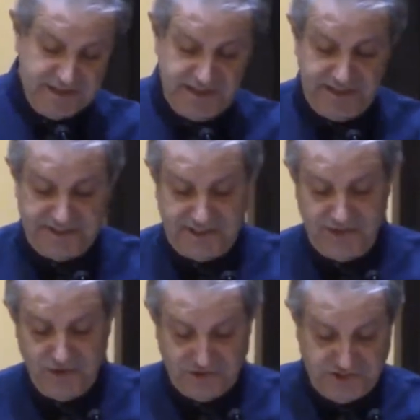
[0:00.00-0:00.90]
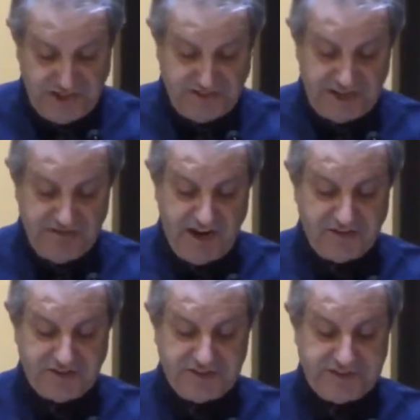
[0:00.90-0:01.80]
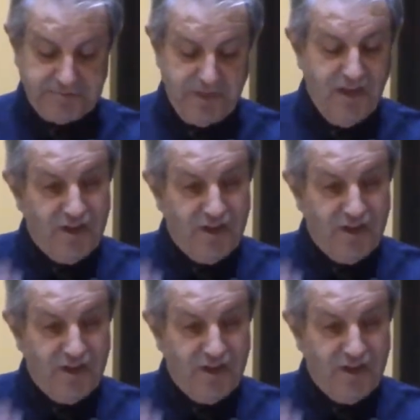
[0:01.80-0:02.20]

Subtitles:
to listen, or change directions.